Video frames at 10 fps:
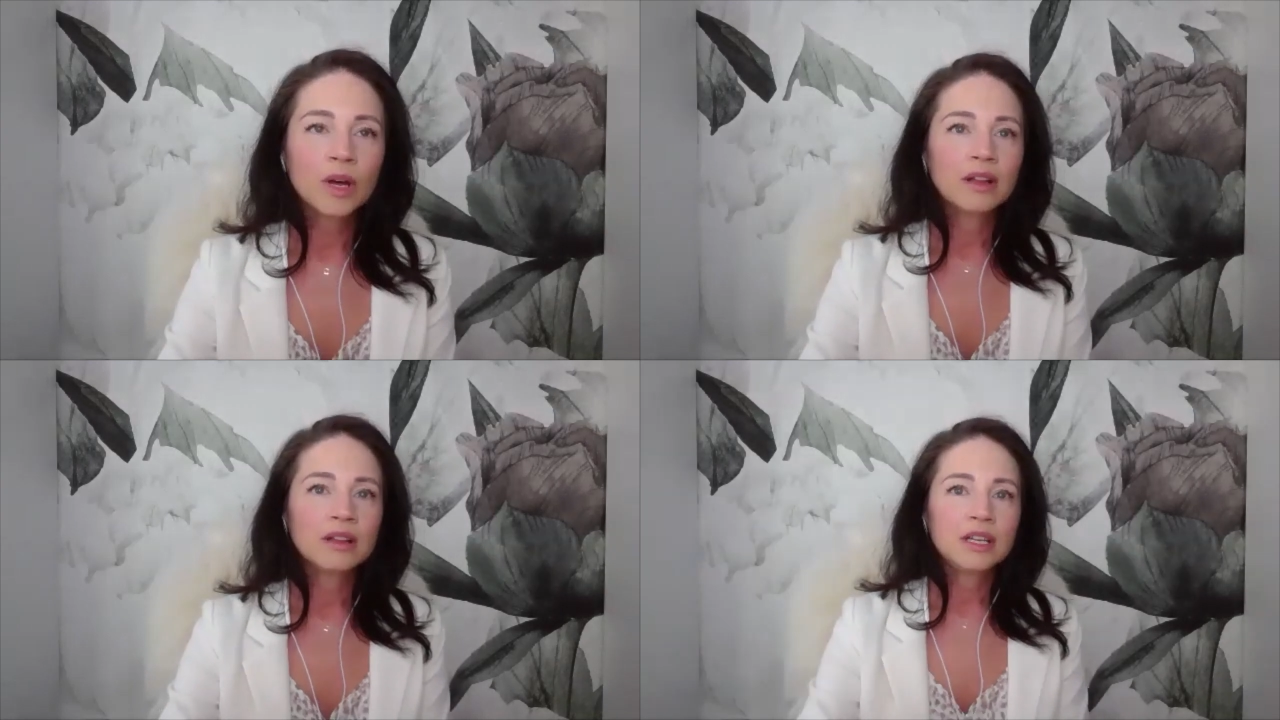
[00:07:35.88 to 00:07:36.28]

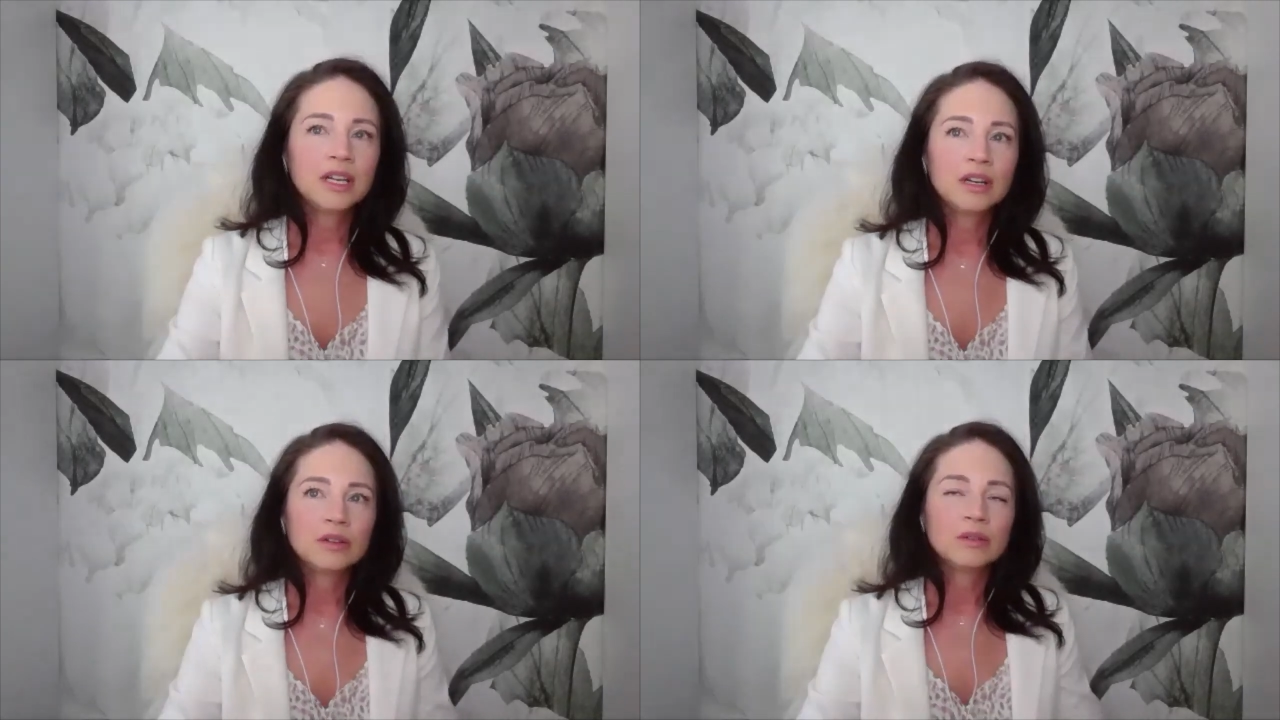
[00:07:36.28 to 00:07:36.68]
Well, you
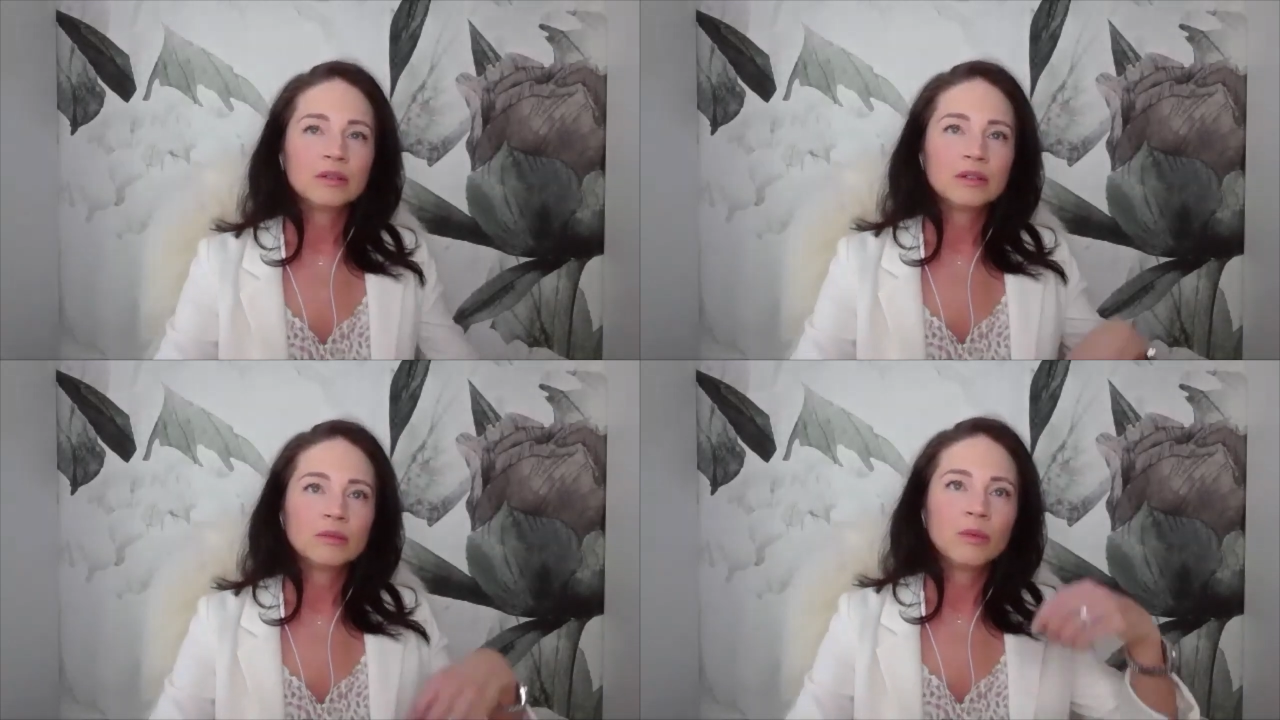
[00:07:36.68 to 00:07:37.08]
know,
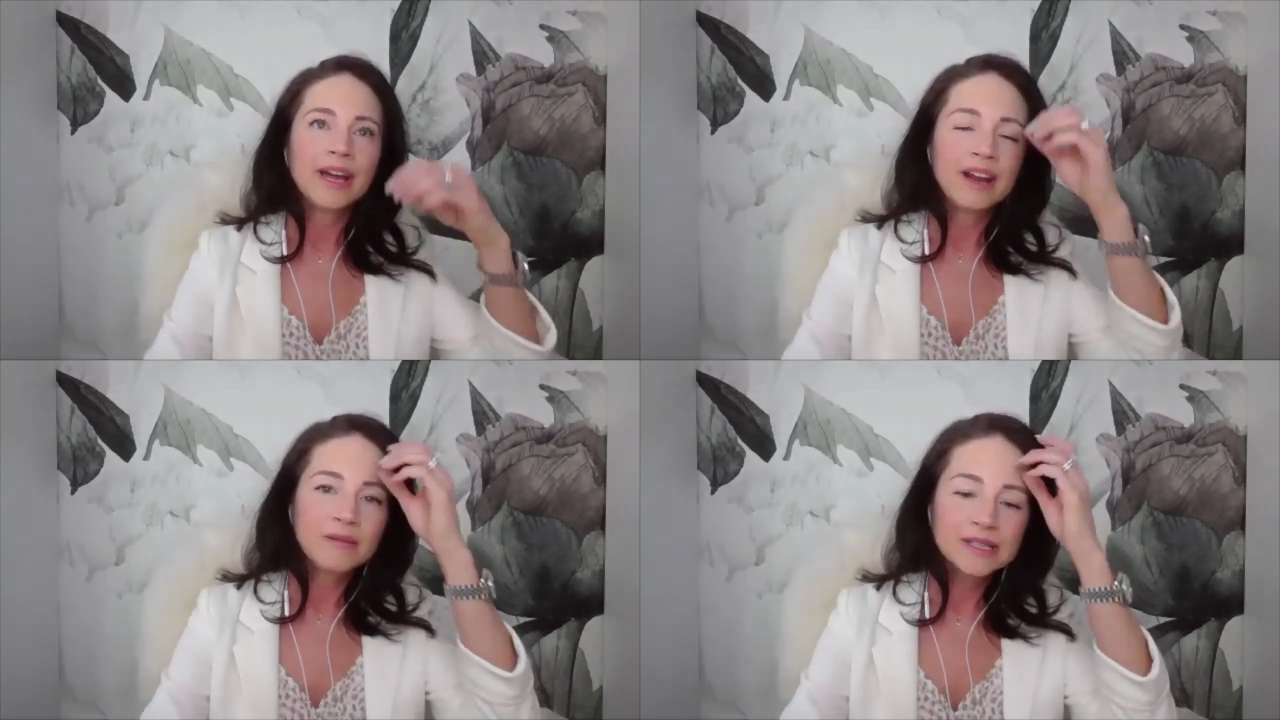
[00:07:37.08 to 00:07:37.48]

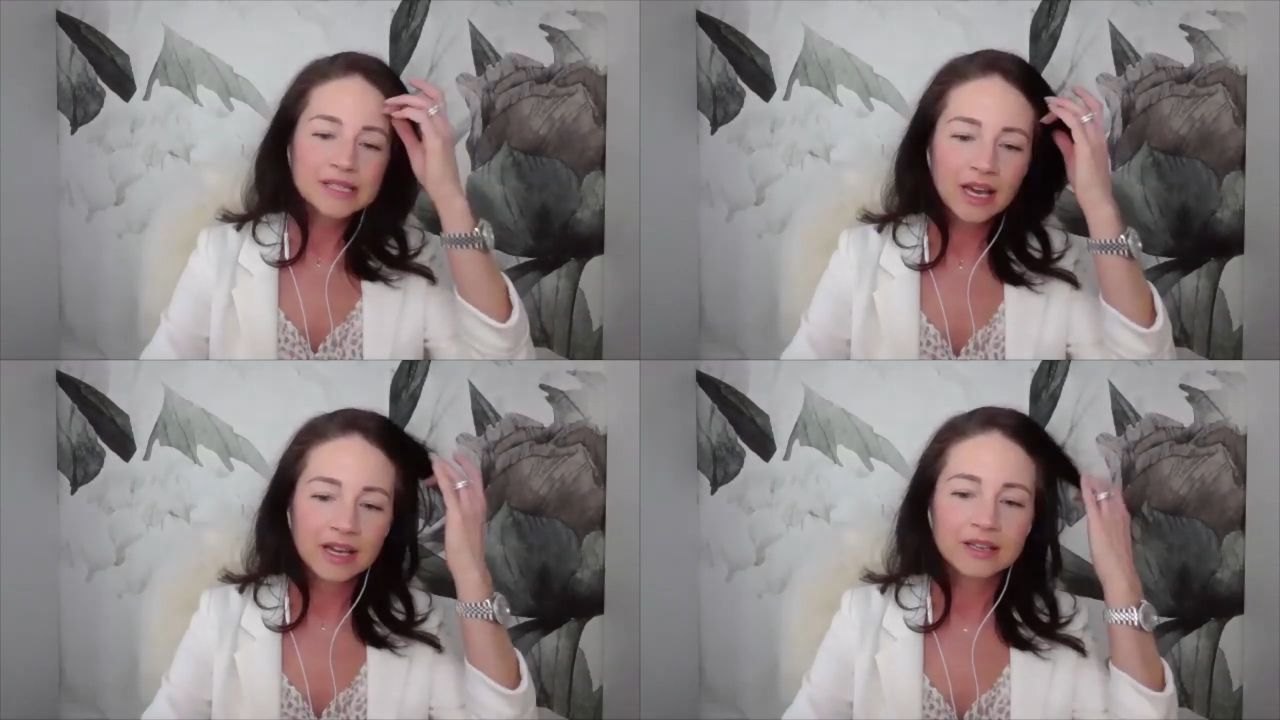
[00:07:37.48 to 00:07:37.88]
when I
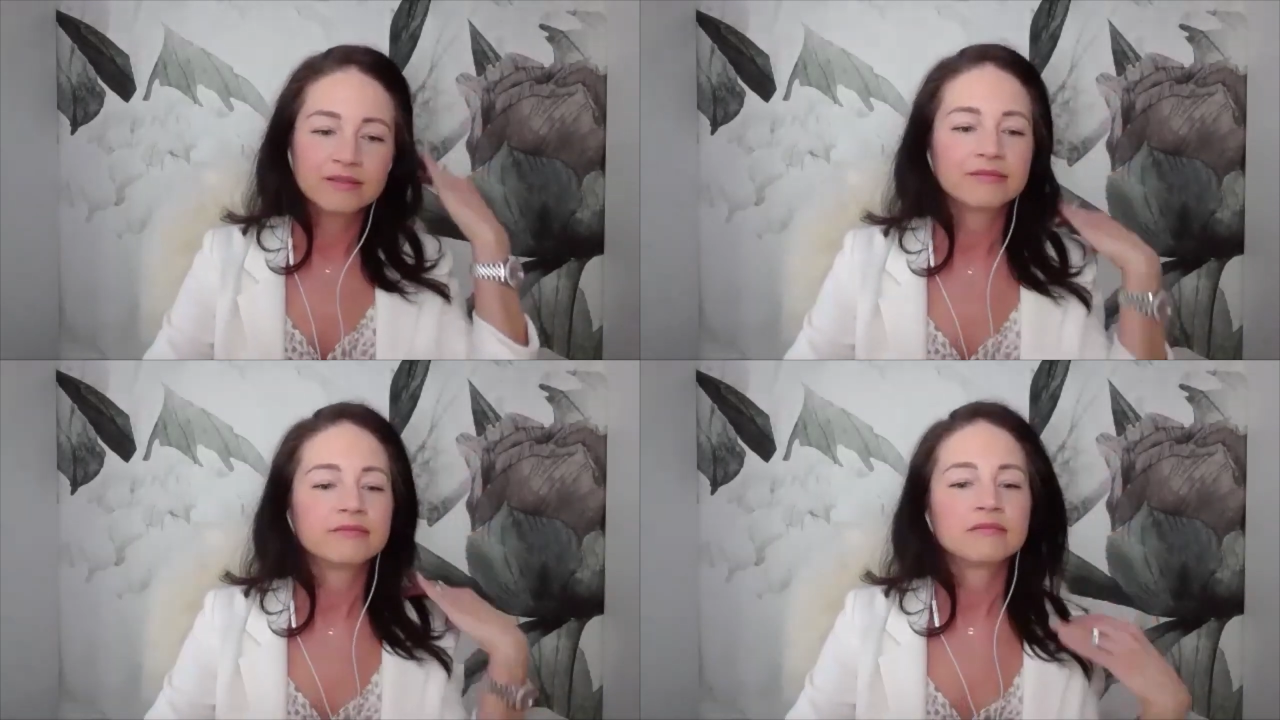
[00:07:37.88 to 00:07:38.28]
was kind
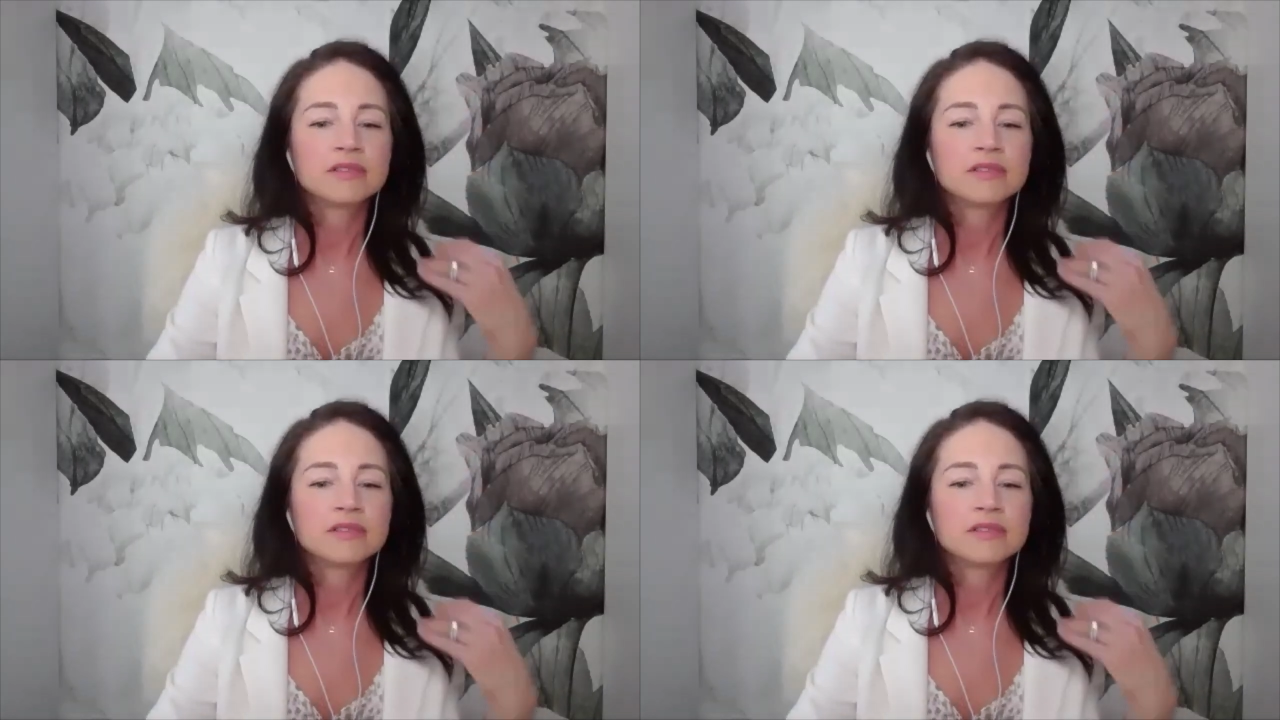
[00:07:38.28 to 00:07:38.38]
of